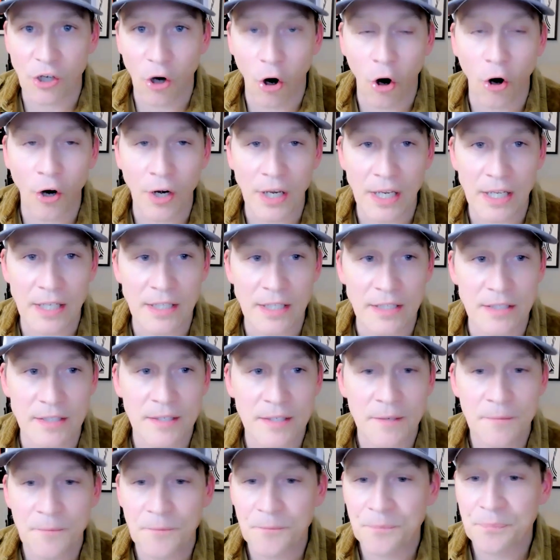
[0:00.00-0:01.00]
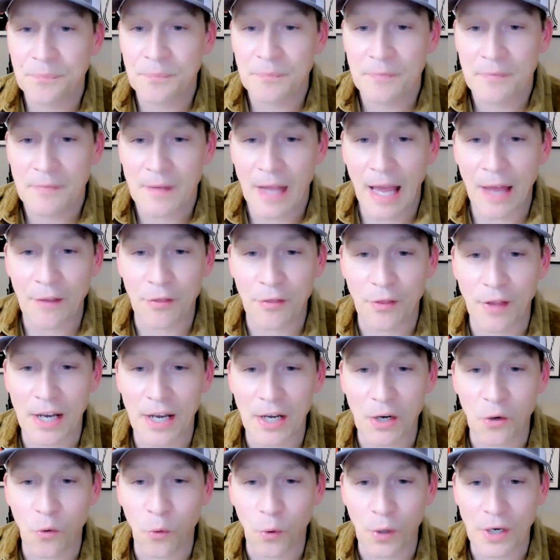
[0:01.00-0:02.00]
Guardians
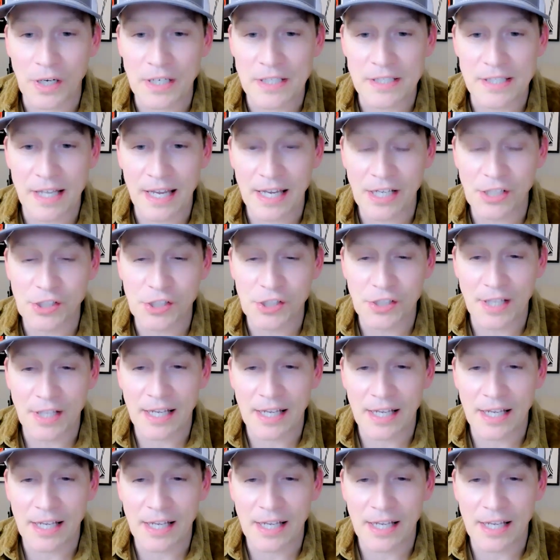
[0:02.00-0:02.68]
athletic organization.